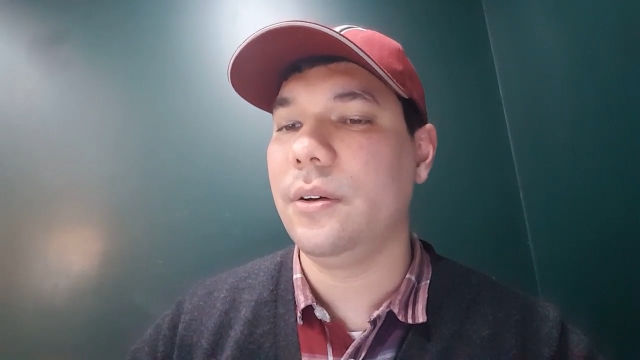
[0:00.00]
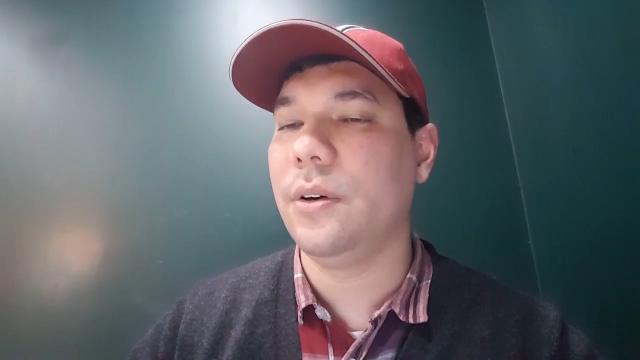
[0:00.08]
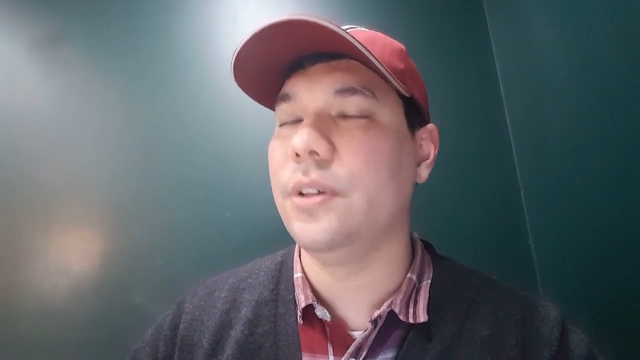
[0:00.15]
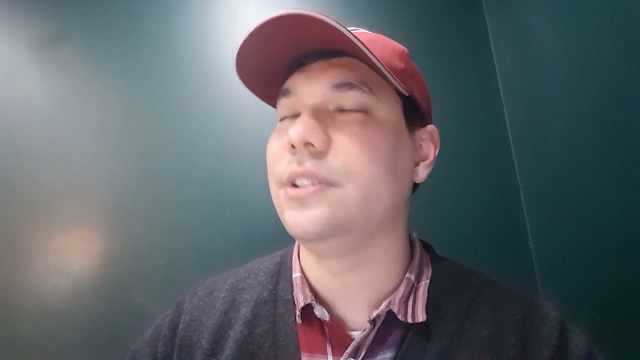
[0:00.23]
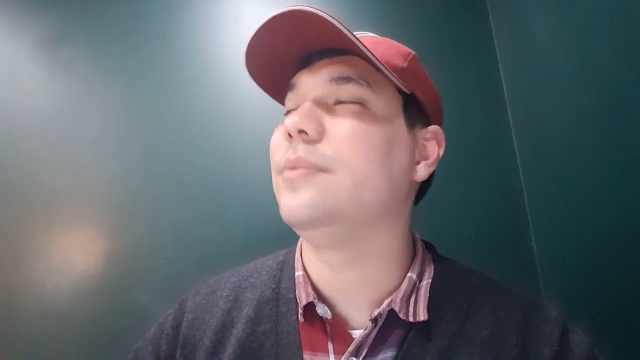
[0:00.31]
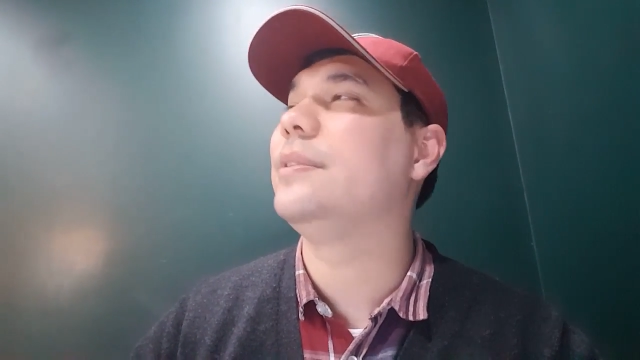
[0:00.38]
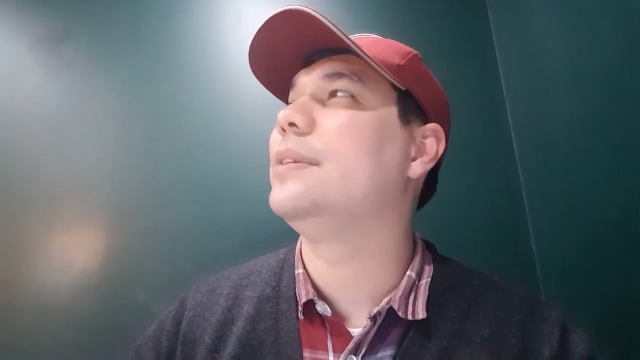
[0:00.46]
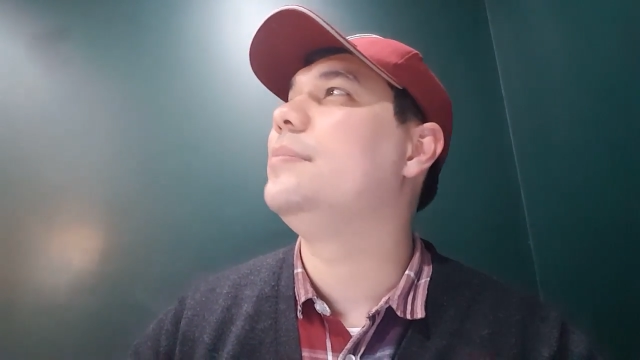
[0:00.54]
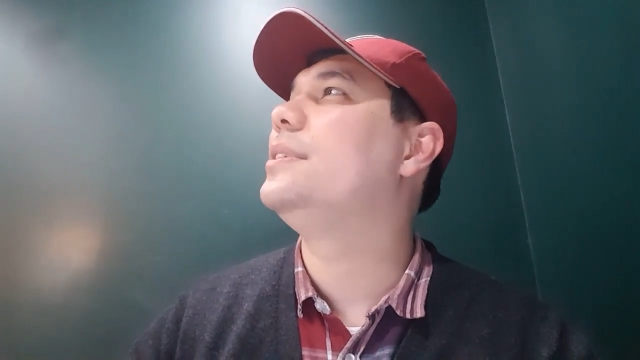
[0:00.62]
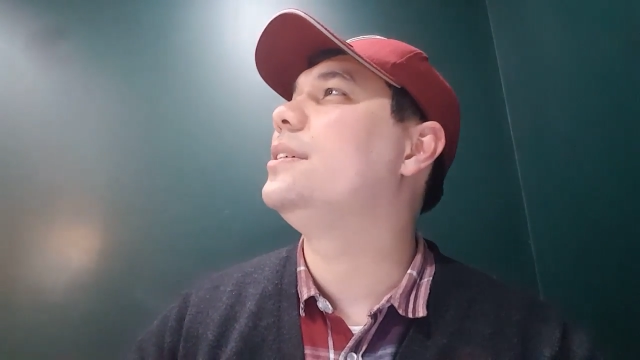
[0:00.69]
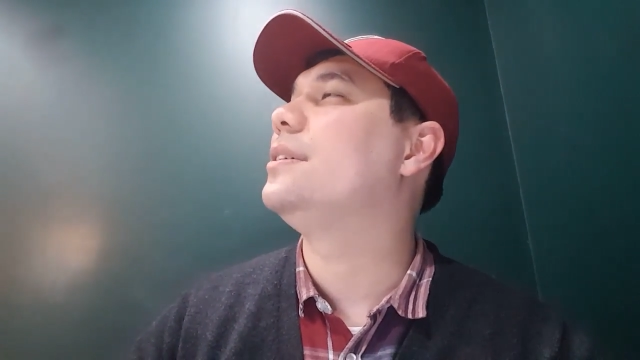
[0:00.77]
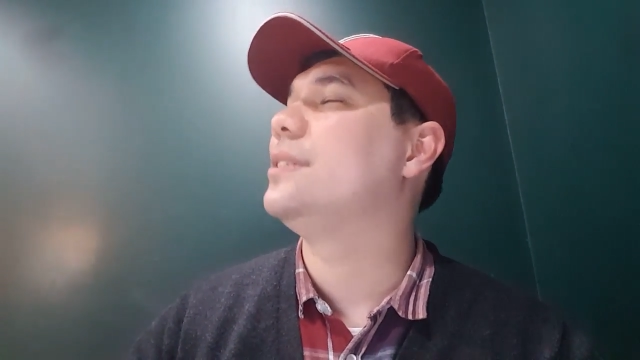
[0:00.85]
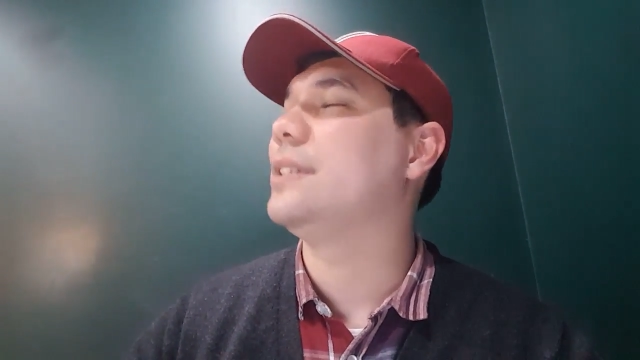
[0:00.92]
Or
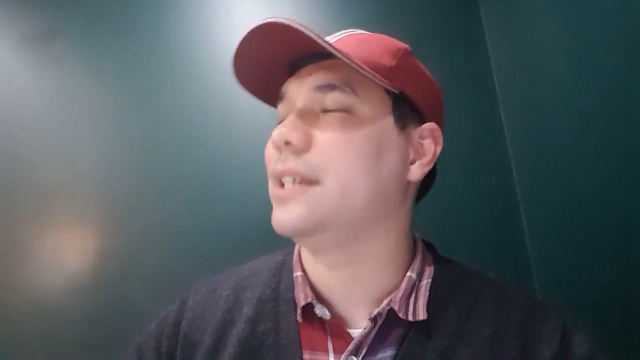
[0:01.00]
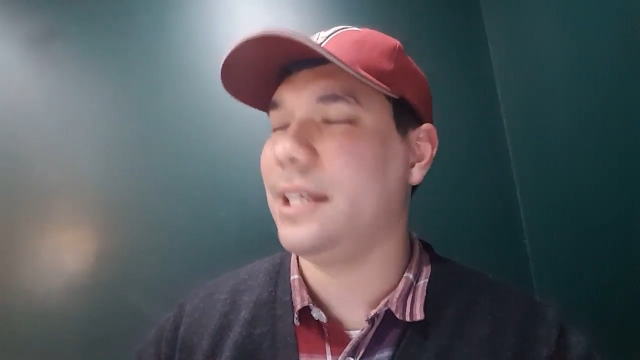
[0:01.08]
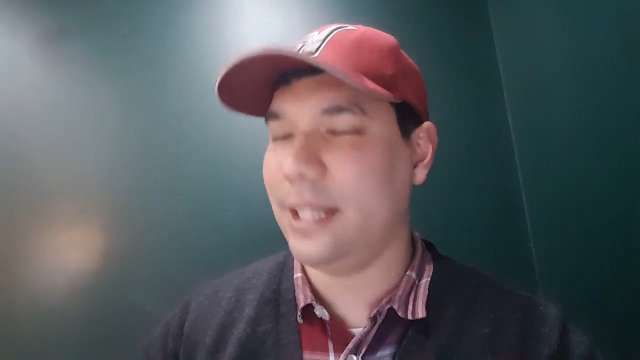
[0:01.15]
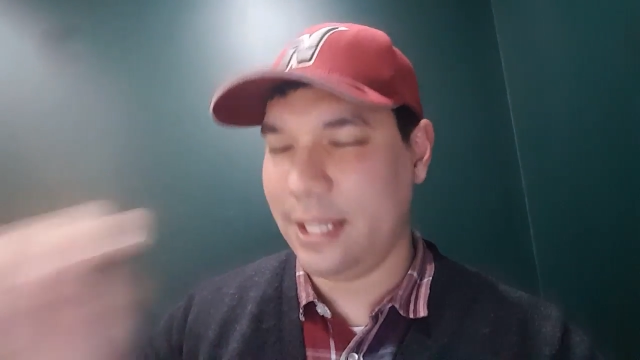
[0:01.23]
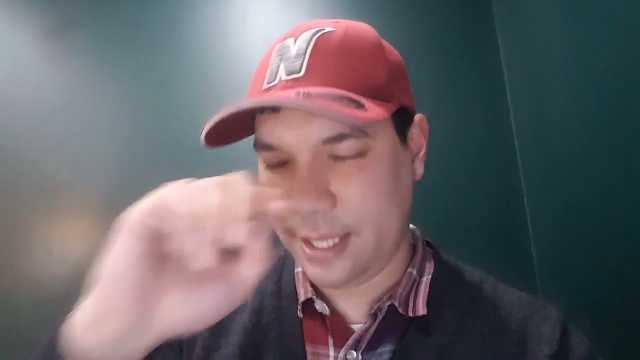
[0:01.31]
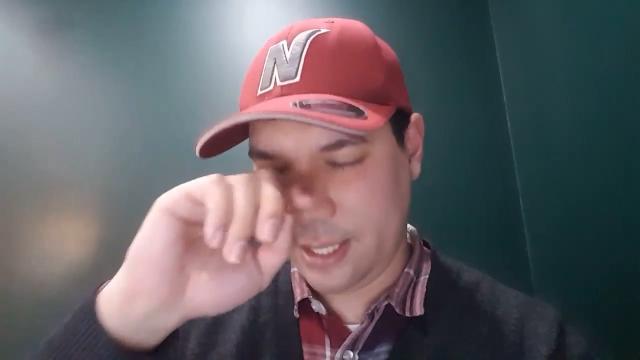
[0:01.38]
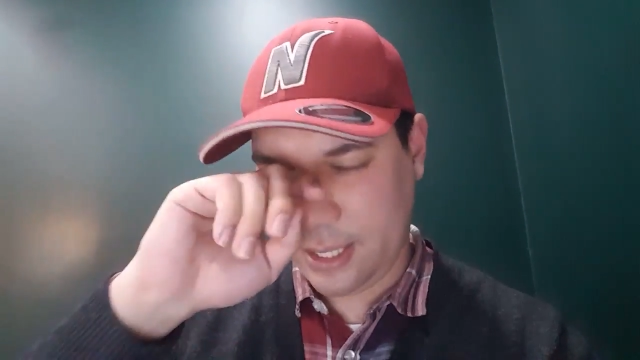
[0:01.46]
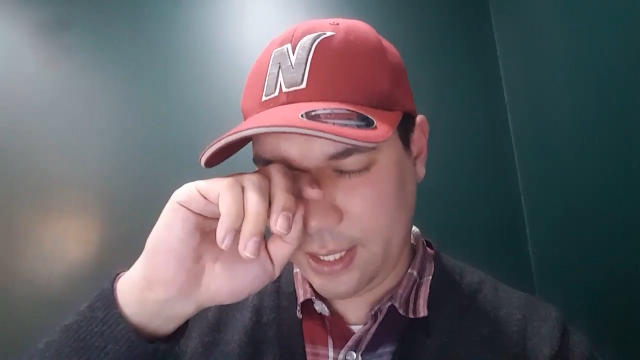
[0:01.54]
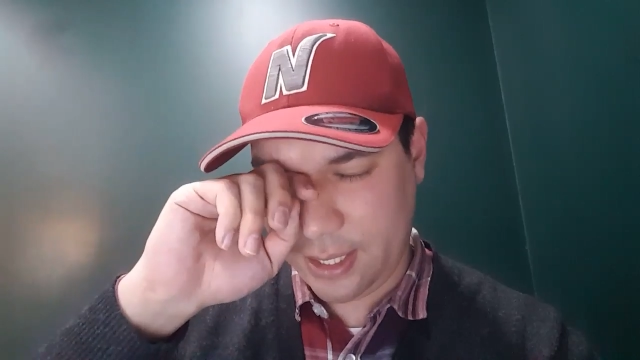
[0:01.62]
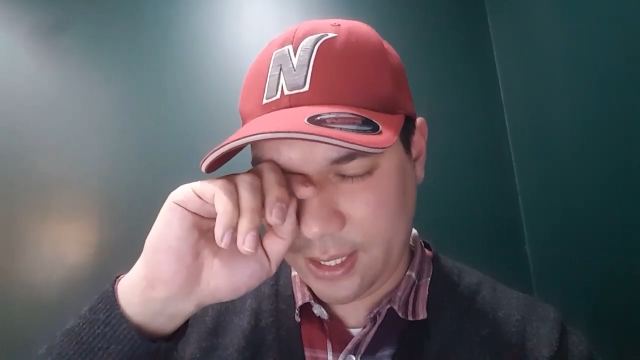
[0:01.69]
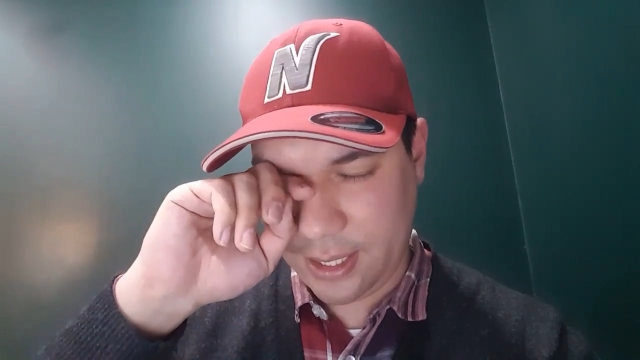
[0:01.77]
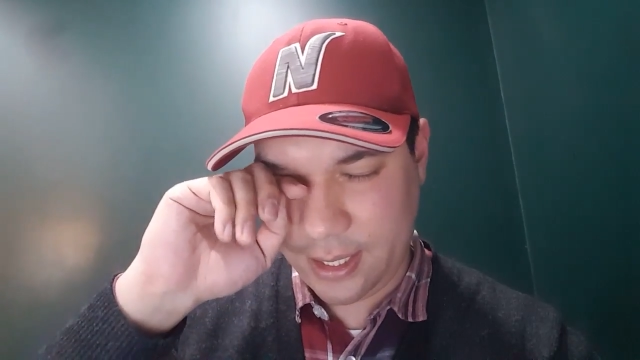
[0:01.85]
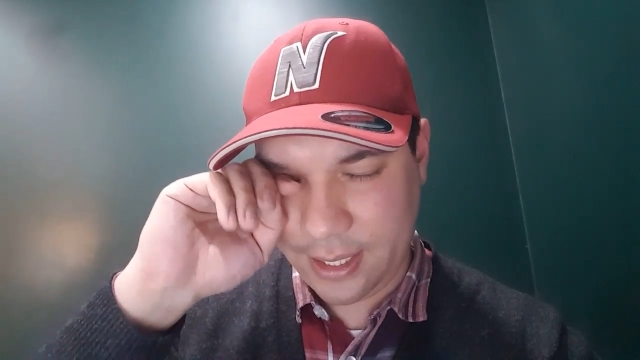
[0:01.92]
sometimes you can say
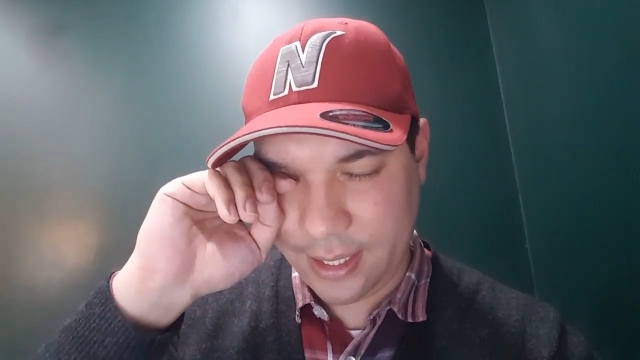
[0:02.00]
that